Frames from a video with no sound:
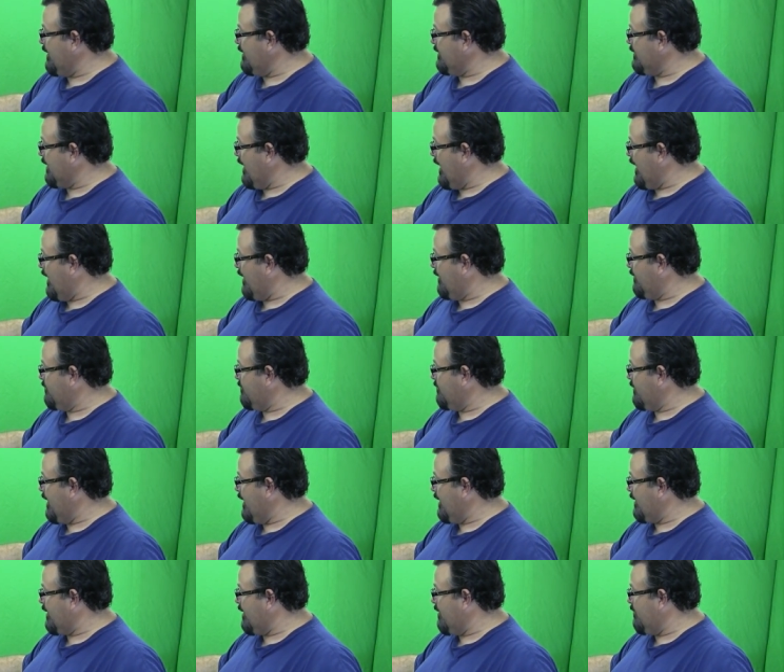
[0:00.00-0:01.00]
these out
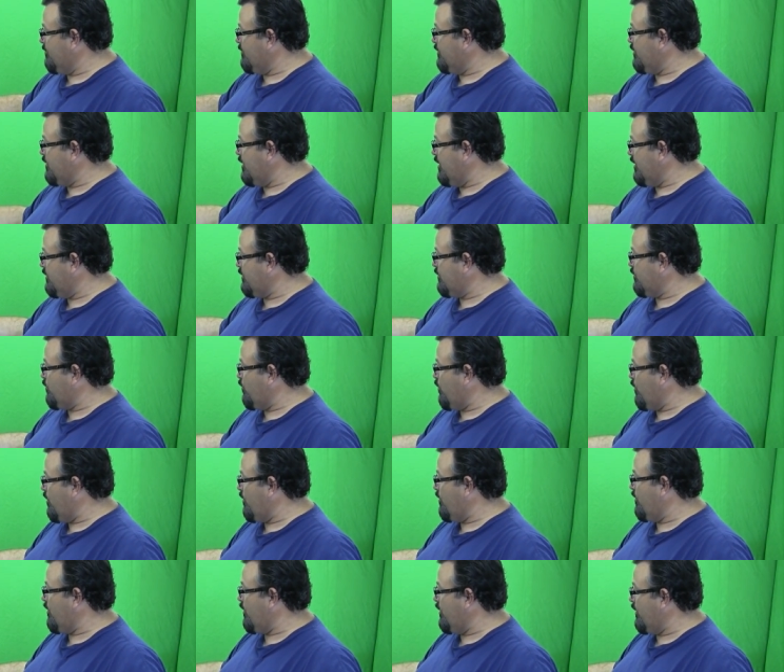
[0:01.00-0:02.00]
and get them just to
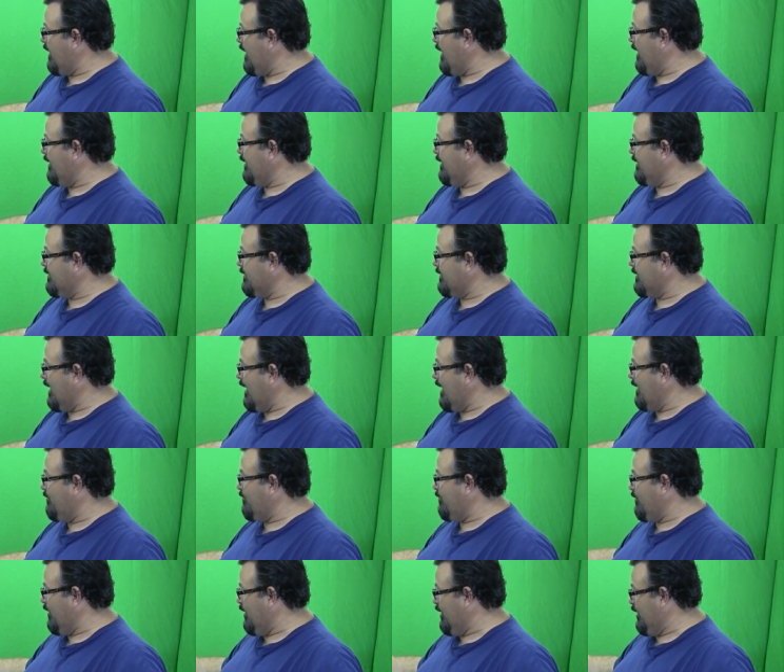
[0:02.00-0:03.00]
where they're down
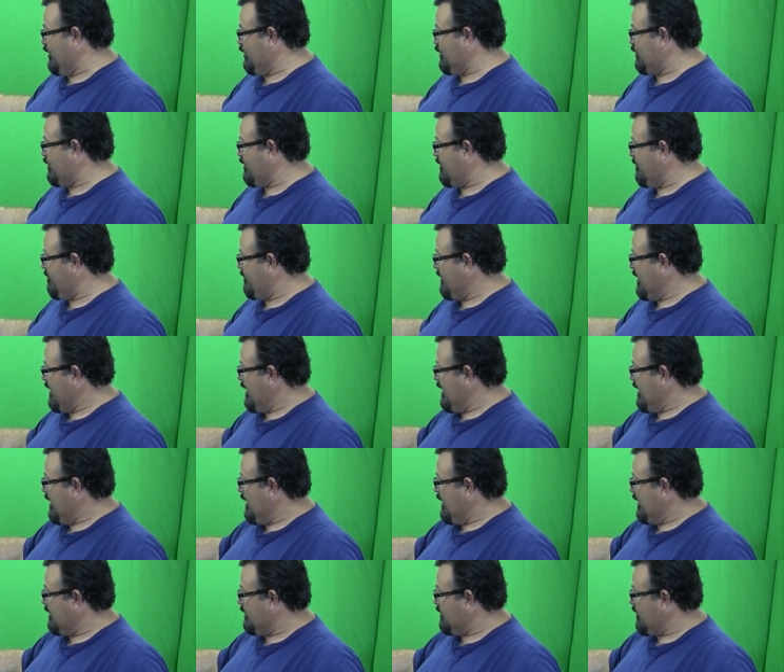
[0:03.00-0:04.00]
inside flush.
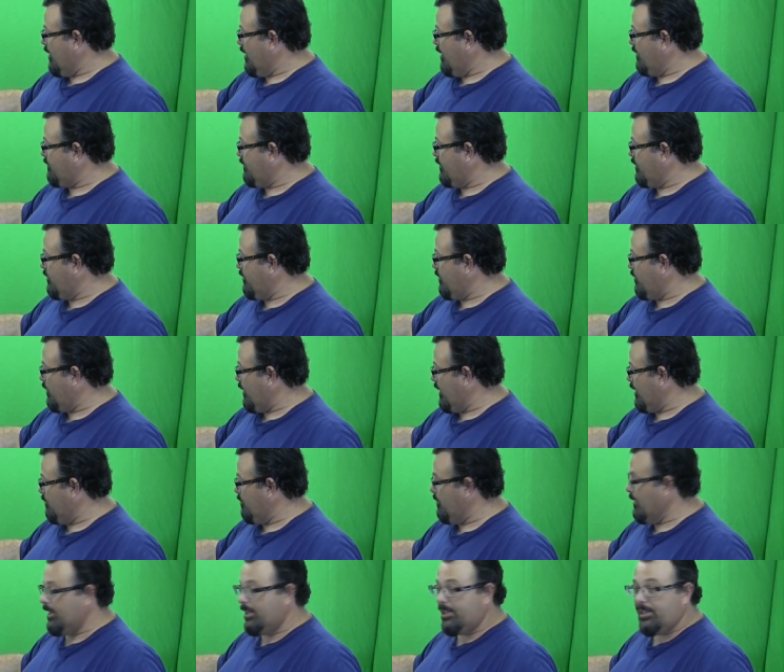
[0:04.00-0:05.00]
So I'll have to do
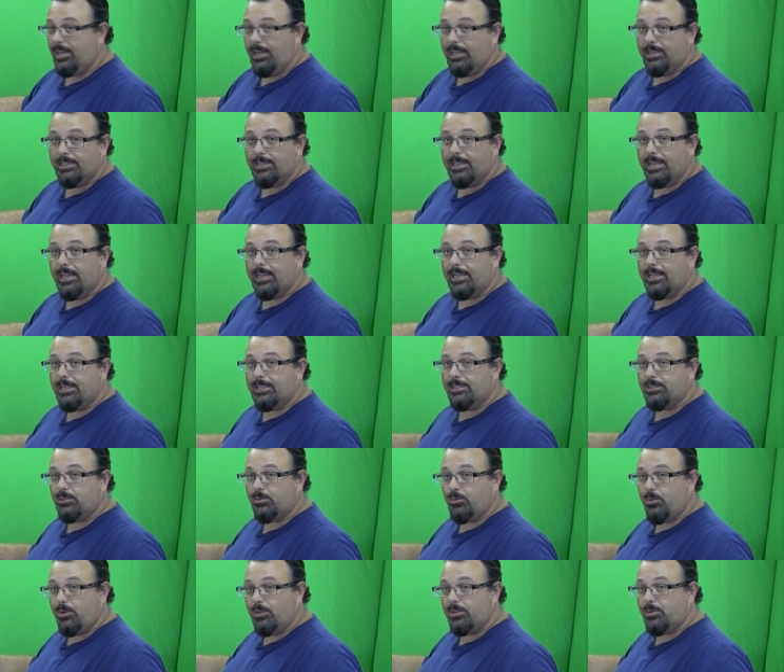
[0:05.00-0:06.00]
quite a bit of cutting to get in
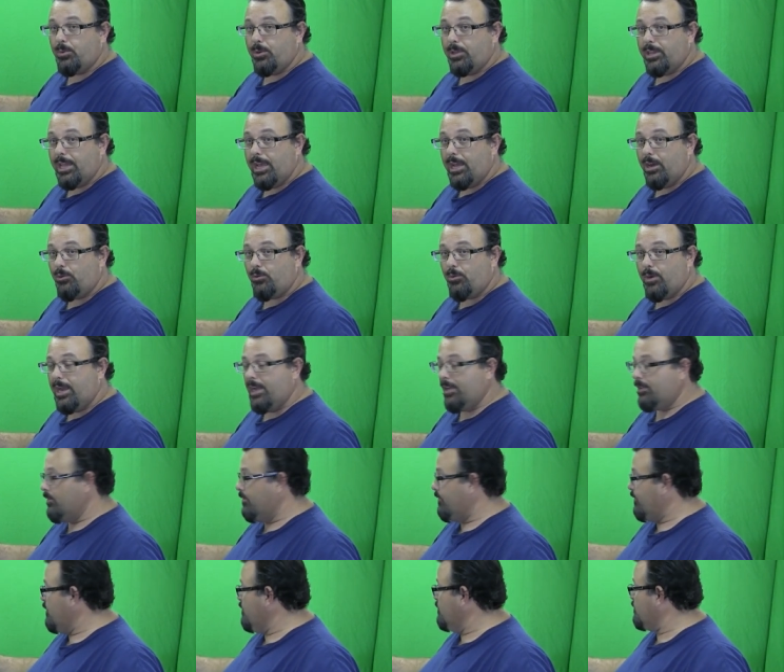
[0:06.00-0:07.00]
with, with how
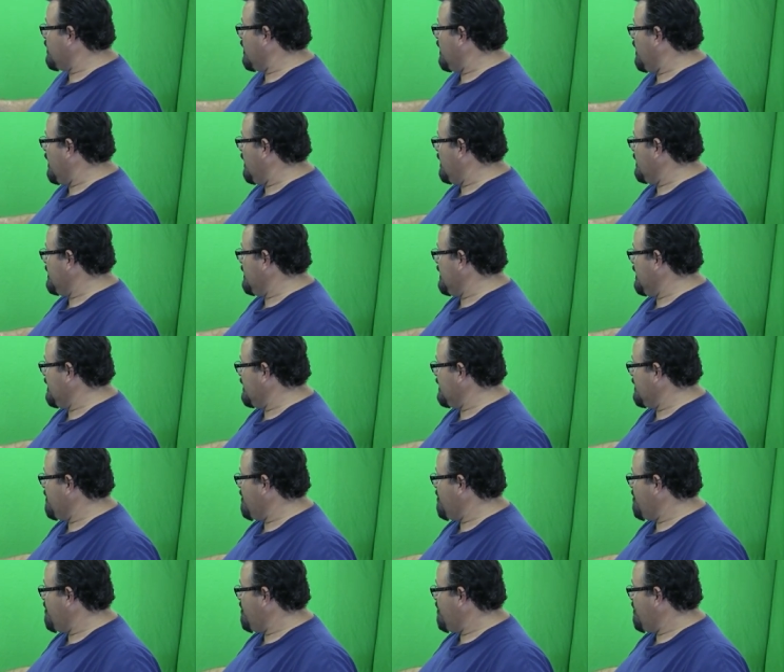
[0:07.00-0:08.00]
round the fuselage
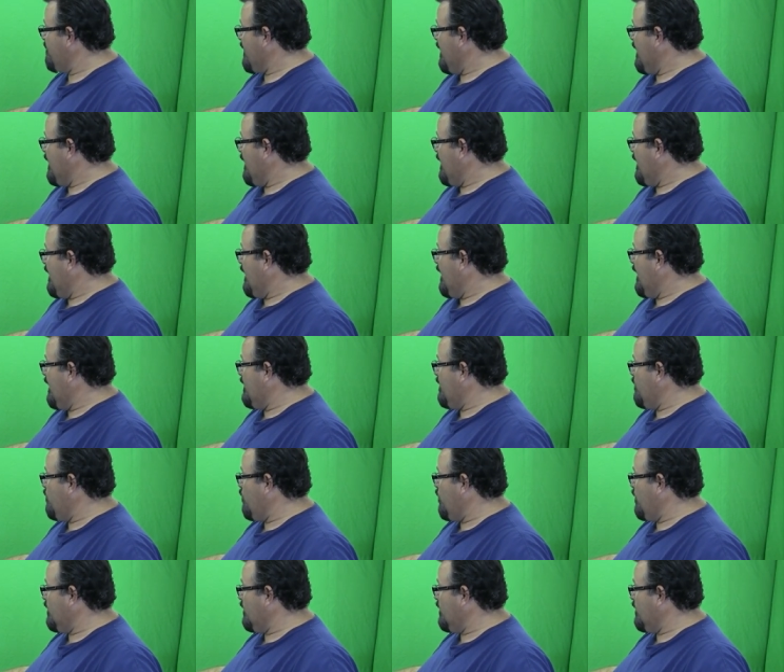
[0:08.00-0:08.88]
is. And then